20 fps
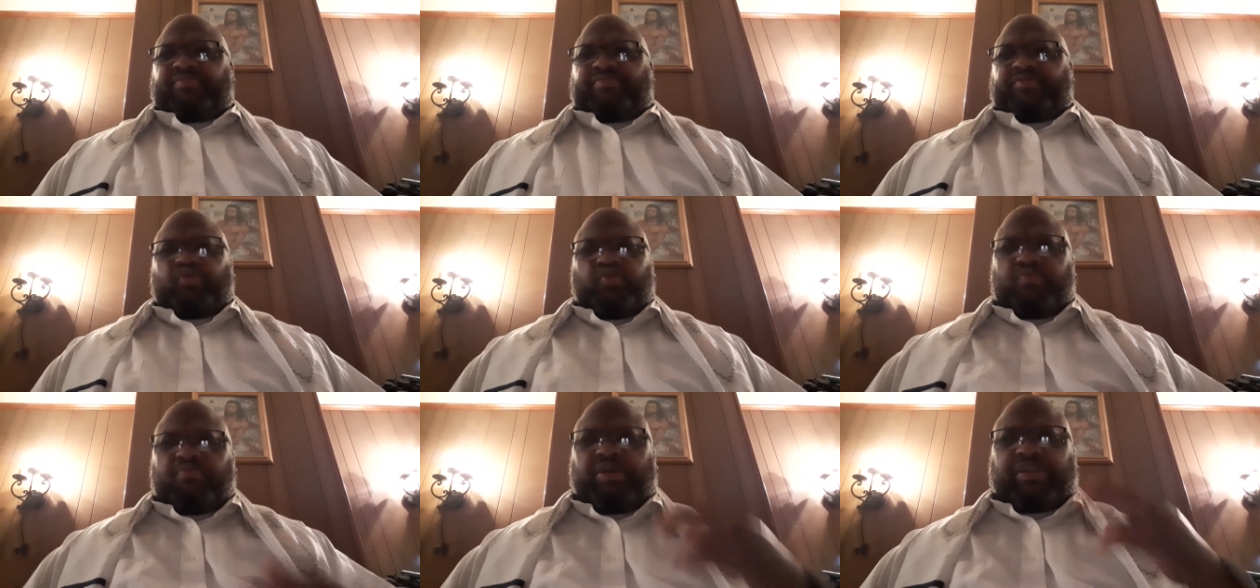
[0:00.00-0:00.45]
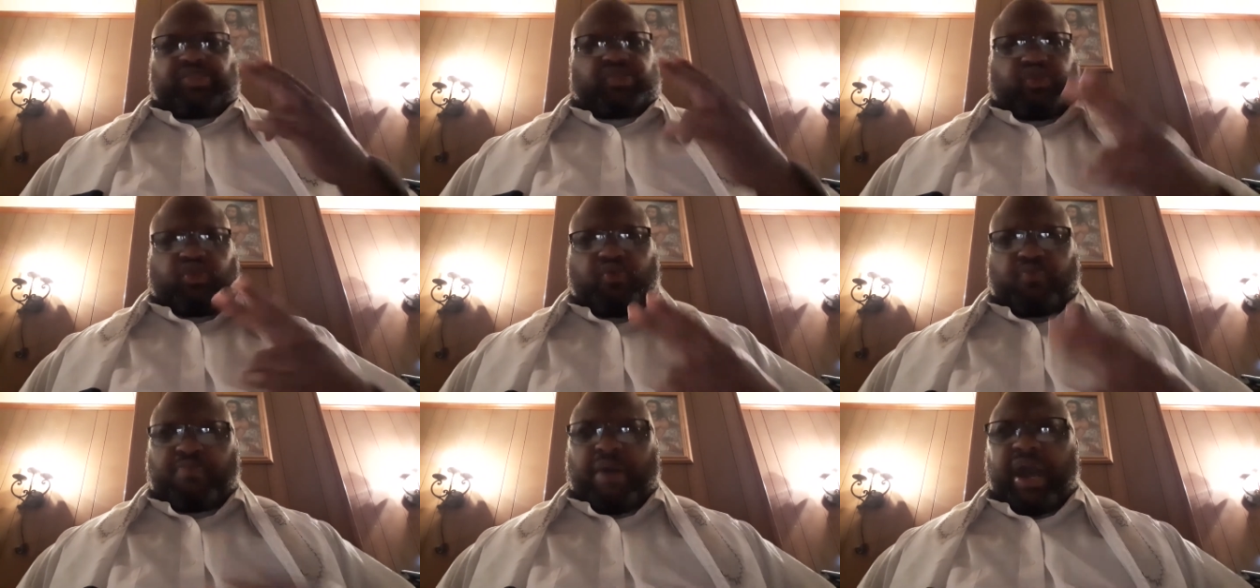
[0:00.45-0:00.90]
You missed
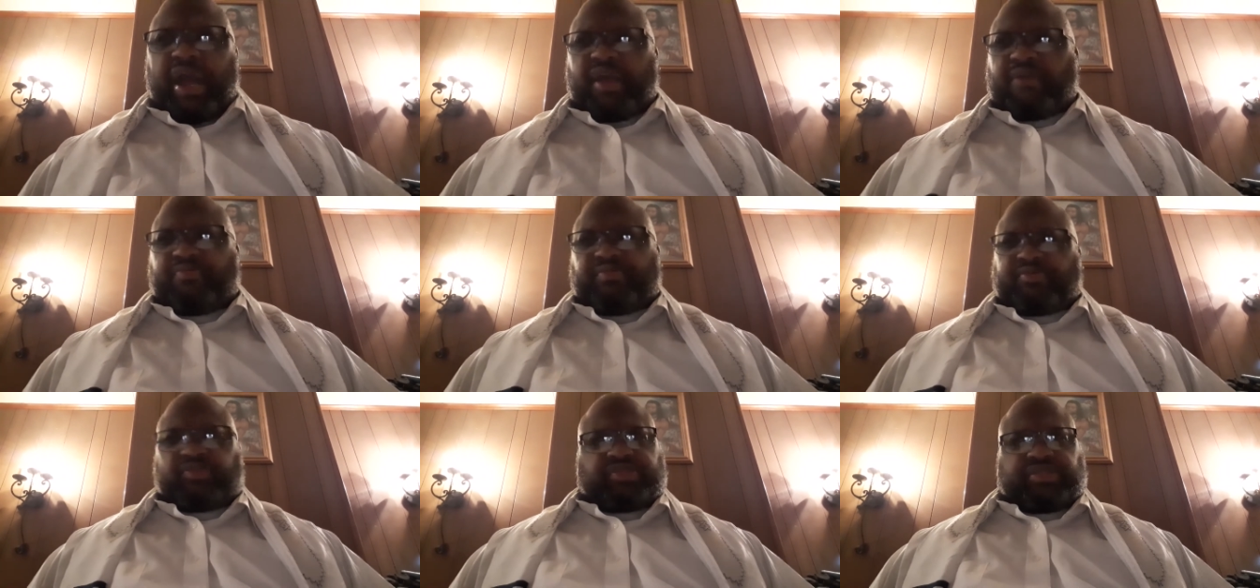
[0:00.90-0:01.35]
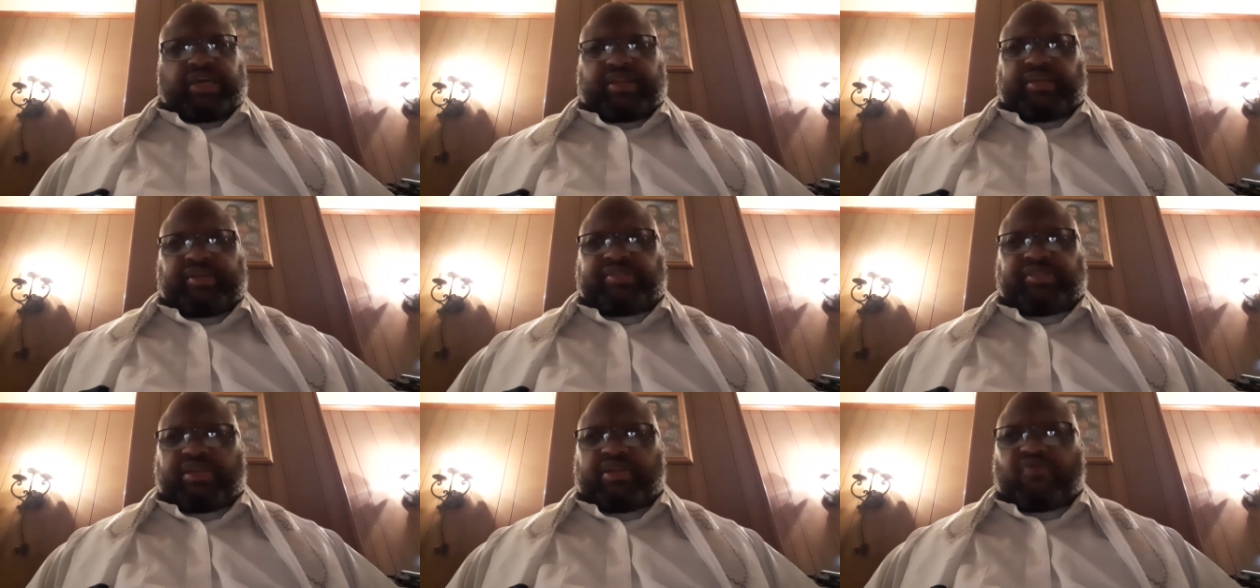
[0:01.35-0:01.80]
two Bible
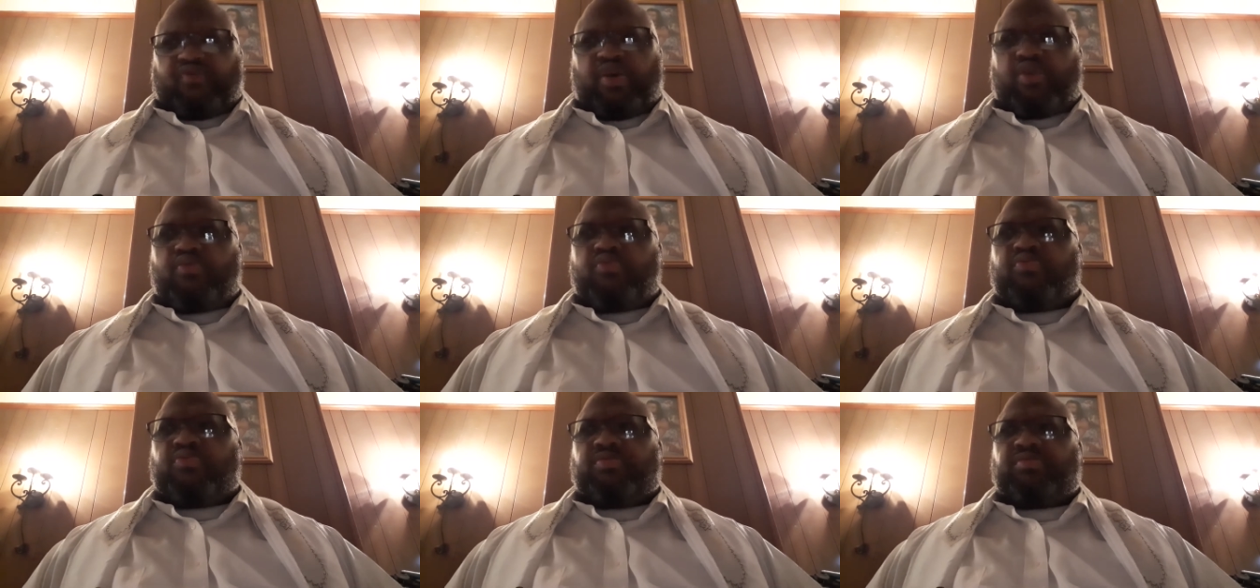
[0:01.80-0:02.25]
studies in a row.